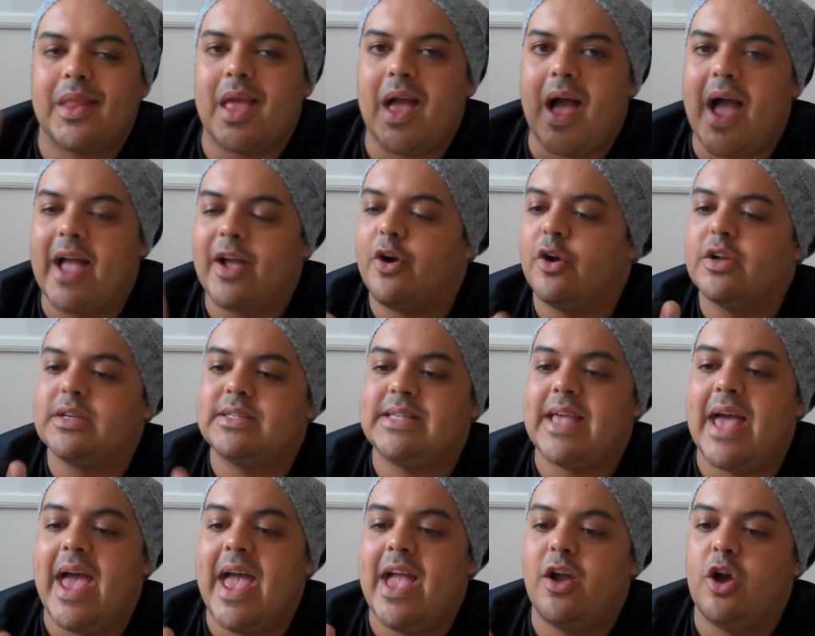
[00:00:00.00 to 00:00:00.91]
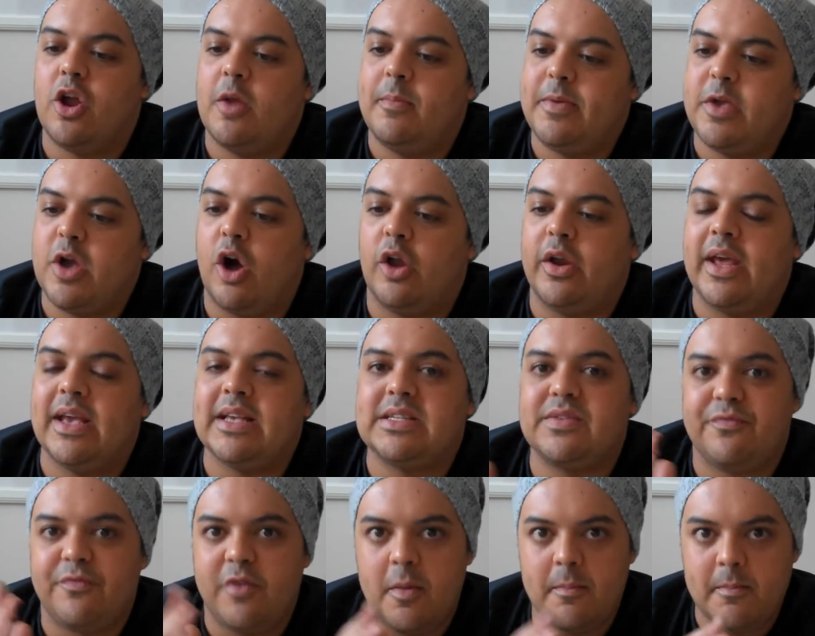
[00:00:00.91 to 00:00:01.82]
I gotta be
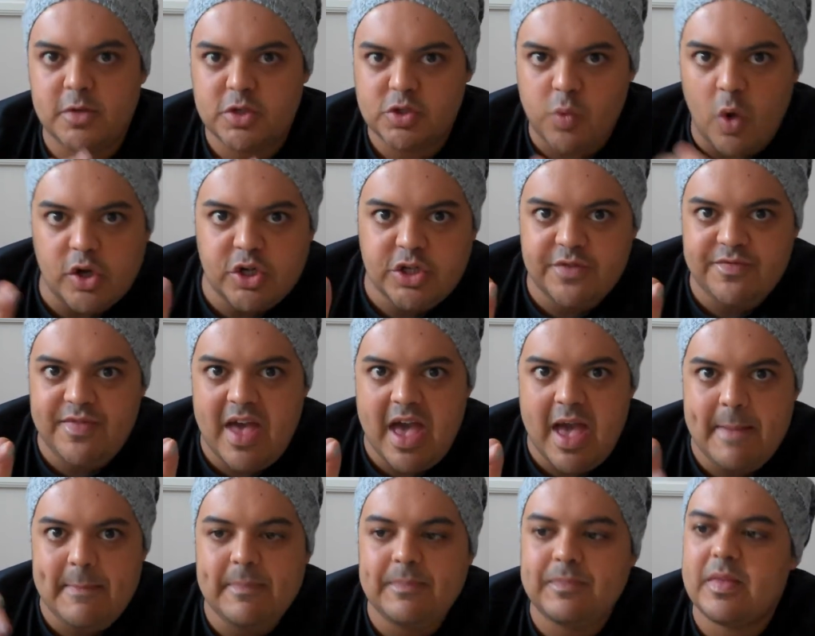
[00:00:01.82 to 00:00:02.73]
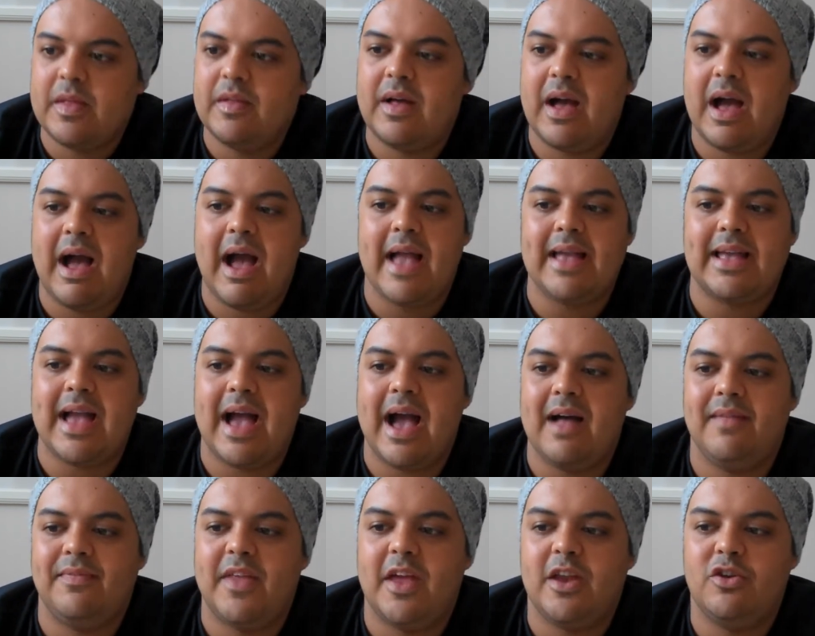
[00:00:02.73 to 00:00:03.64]
honest, from swatching them,
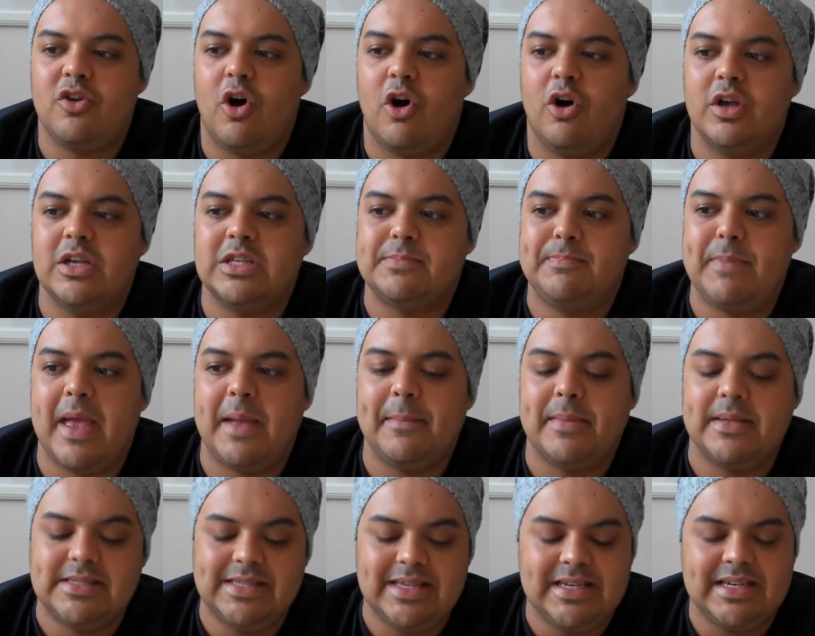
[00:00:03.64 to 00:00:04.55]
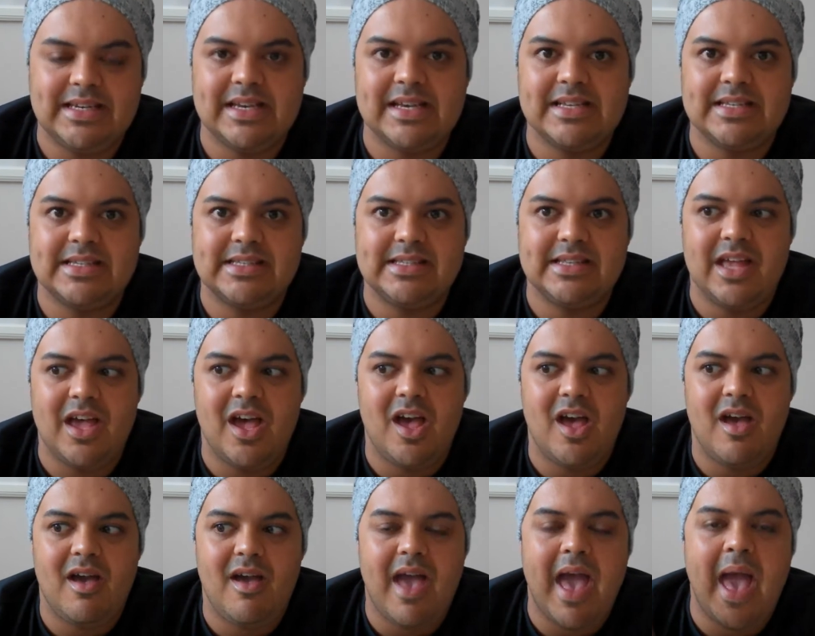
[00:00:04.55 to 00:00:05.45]
they're not as pigmented as
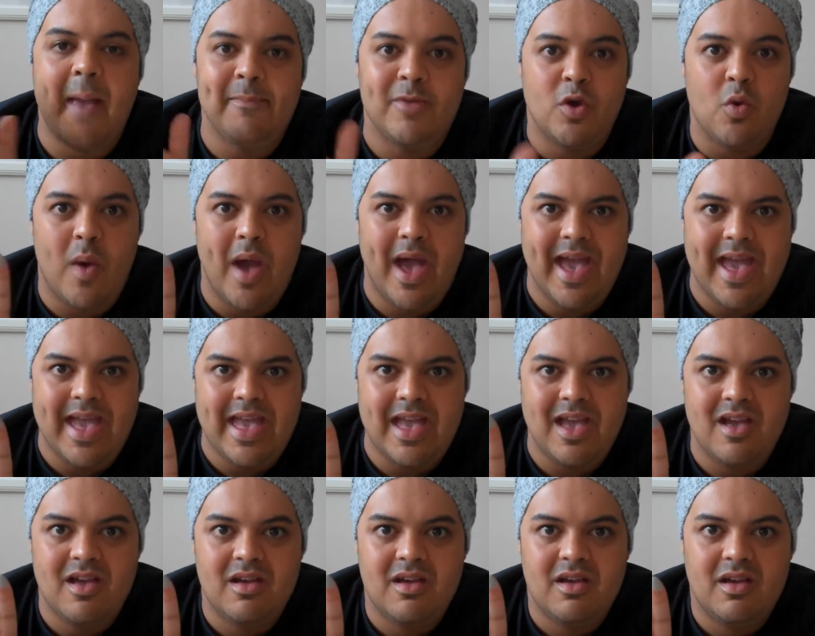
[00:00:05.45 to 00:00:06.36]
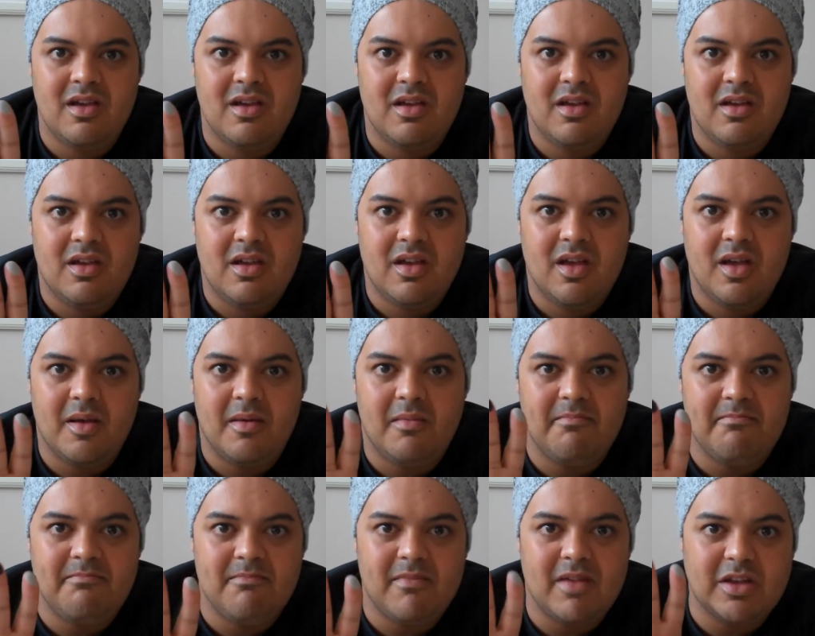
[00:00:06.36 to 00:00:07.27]
the MUA
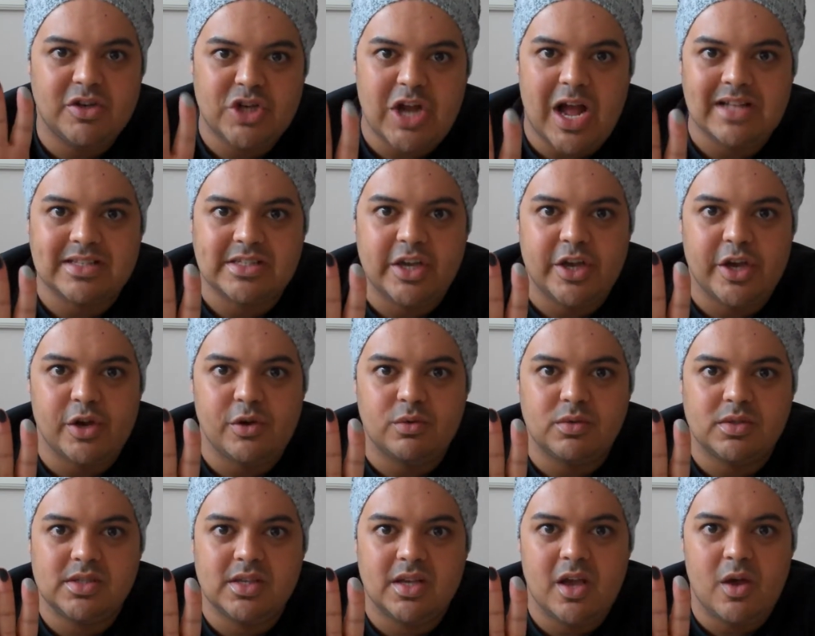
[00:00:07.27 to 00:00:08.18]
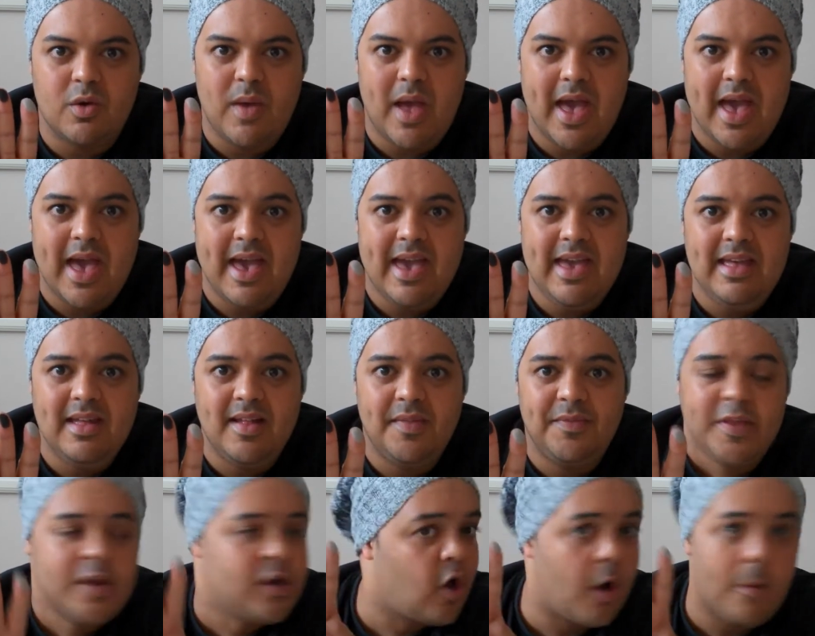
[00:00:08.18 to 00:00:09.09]
shadows, okay?
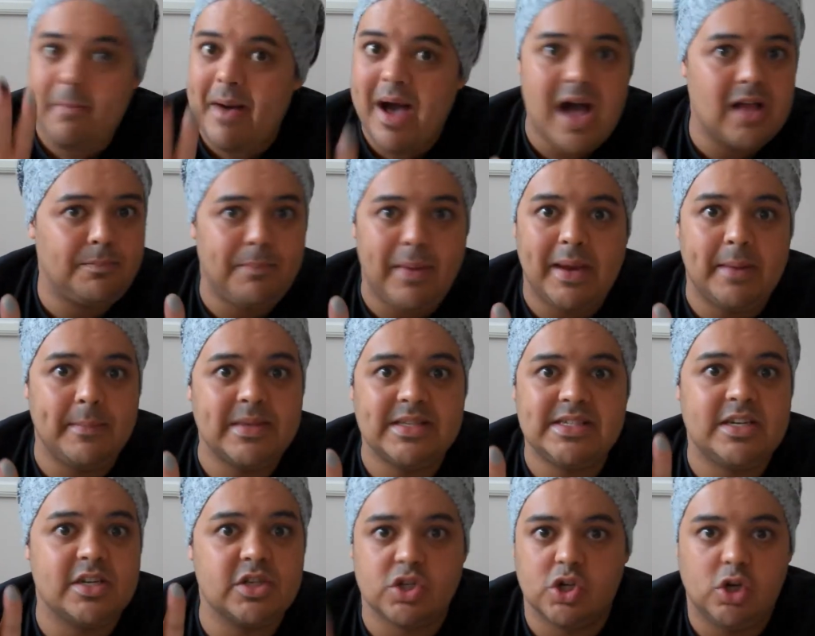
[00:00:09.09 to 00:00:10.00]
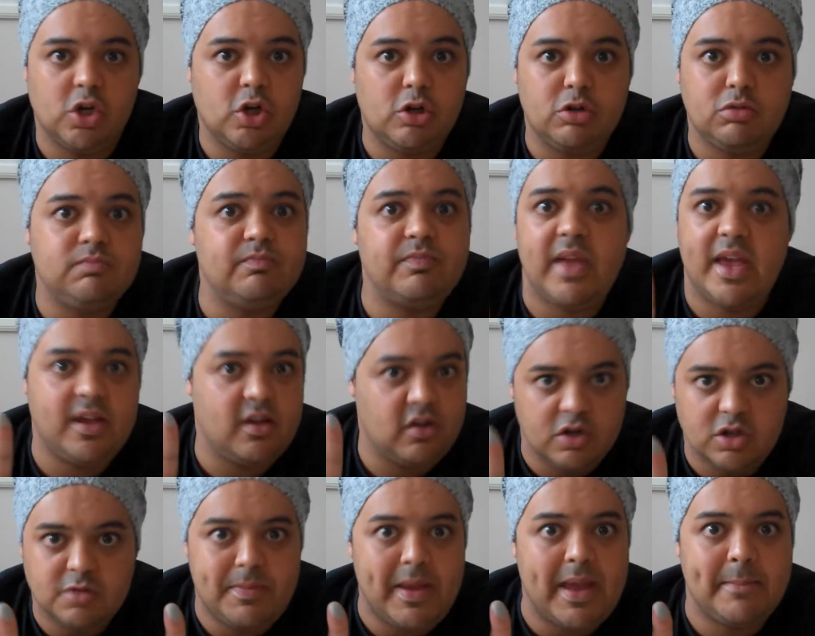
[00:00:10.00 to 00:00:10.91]
They're not bad pigmented at all, they're
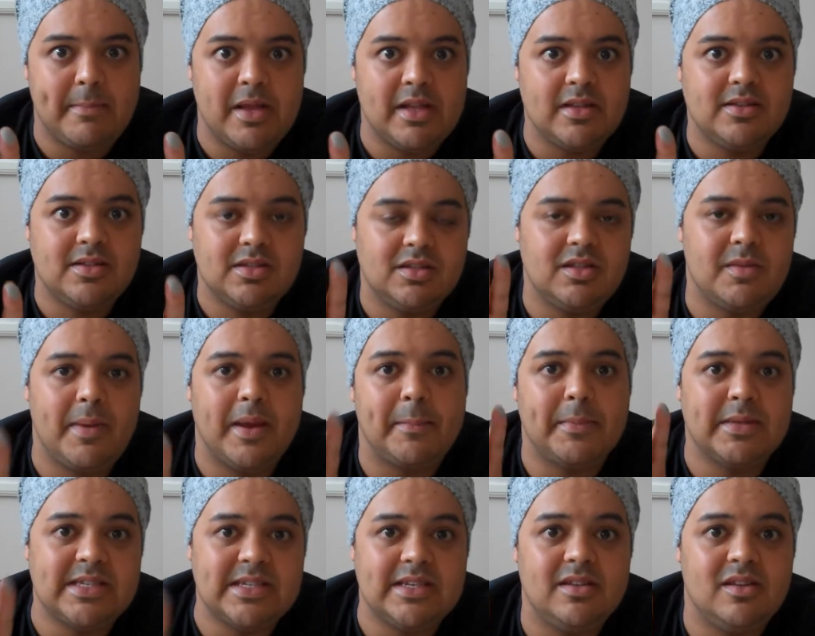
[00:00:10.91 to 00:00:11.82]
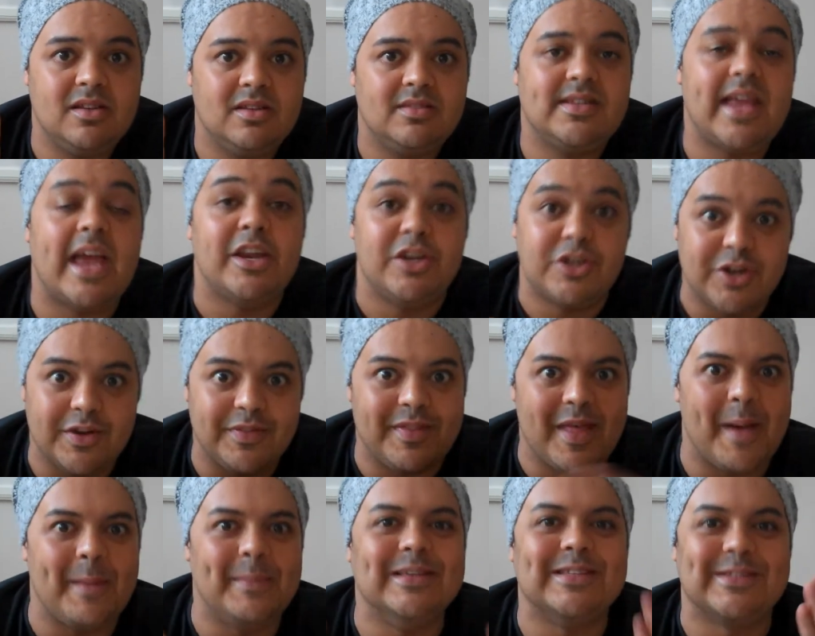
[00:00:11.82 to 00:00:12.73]
good pigment, the pigmentation in
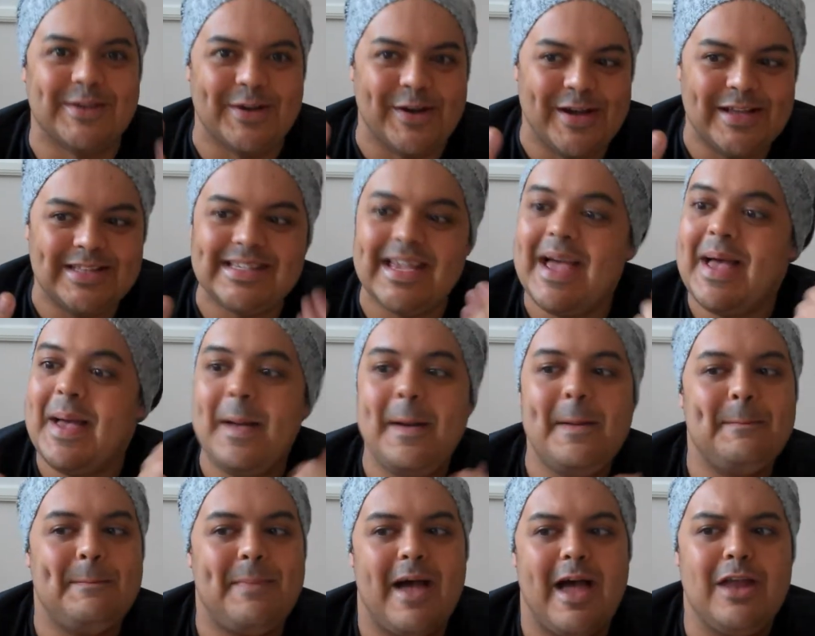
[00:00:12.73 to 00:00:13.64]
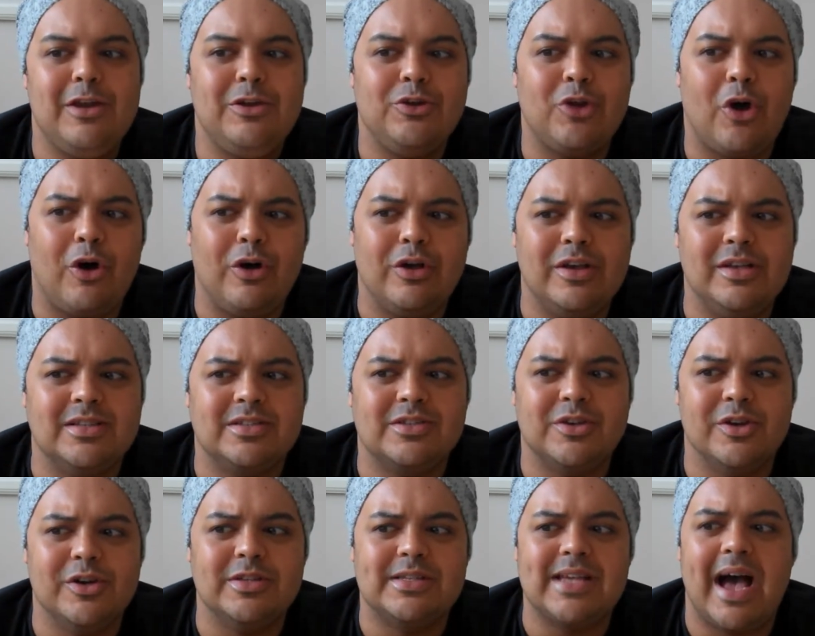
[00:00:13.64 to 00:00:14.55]
them is good, but not as
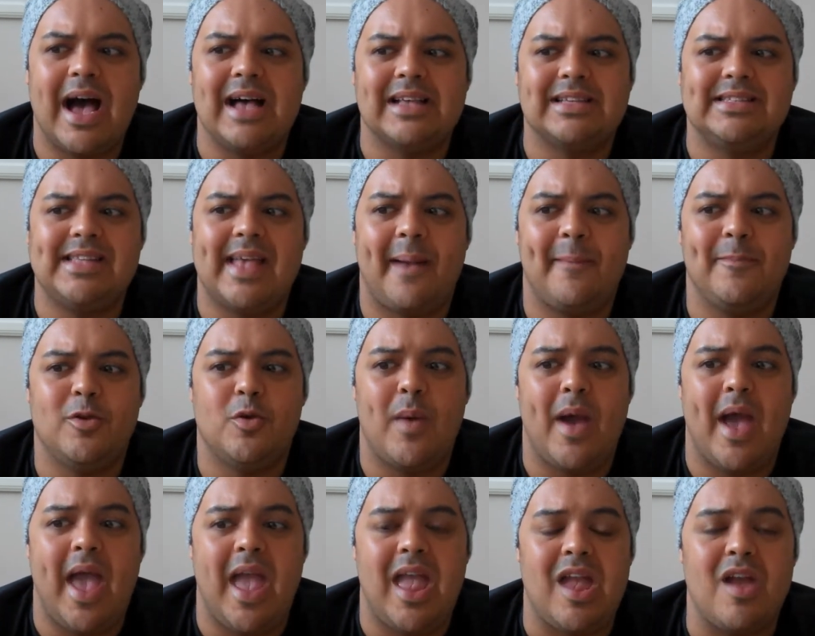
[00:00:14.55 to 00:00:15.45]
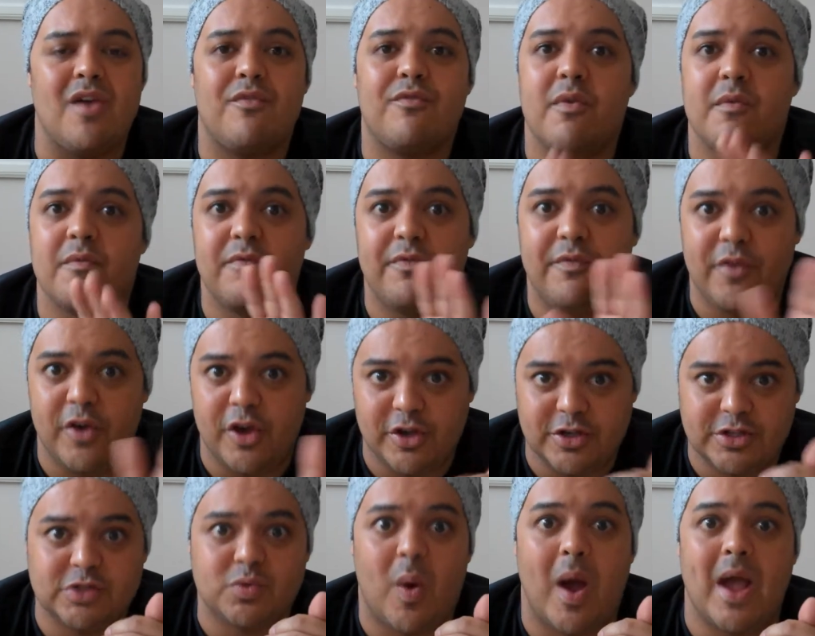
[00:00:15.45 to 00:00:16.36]
good as the MUA from
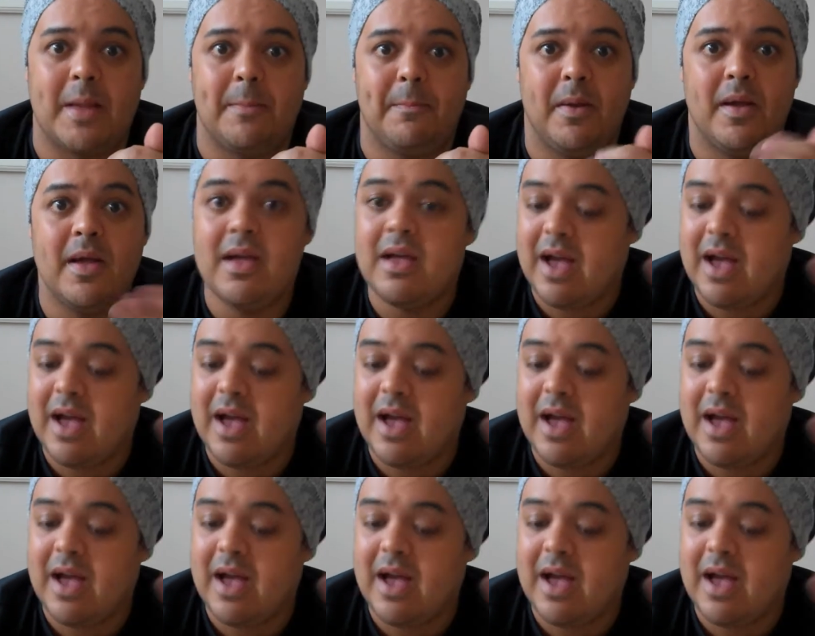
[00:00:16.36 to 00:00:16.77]
first swipe.